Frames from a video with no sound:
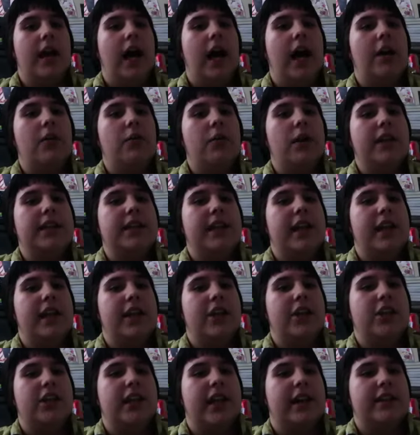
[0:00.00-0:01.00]
I was going to
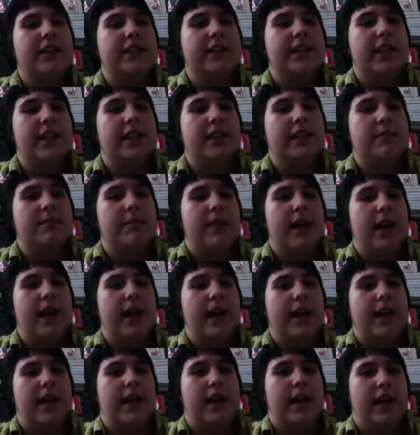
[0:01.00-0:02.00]
use downstairs in
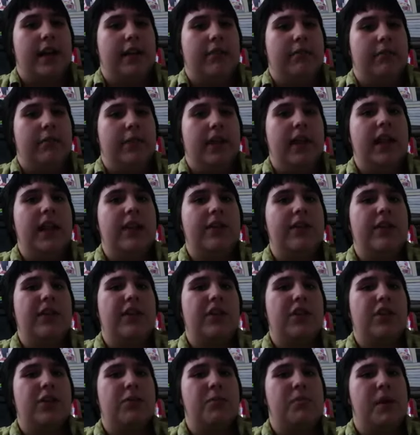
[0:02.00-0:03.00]
my um, living
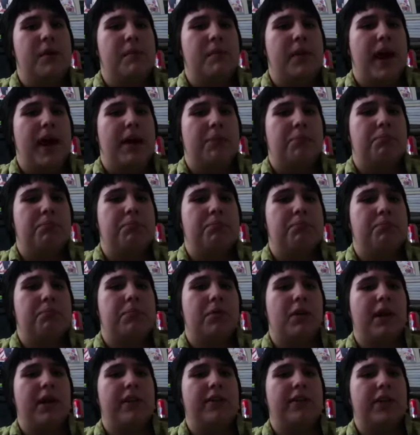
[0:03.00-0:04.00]
room, but my
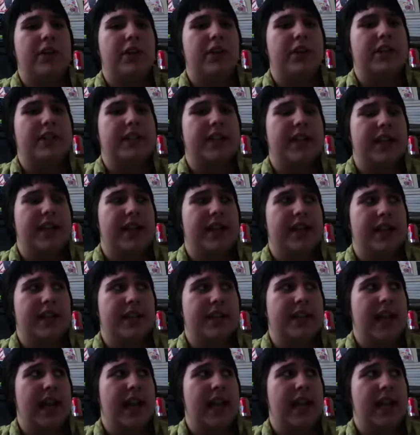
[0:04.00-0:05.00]
brother's
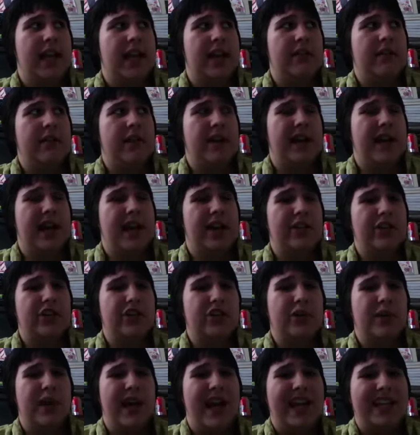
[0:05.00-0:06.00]
taking it right now,
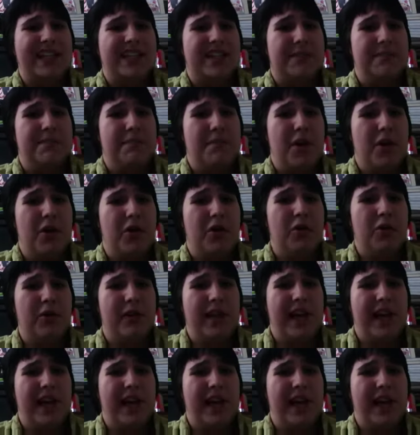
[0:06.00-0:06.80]
so he has to move,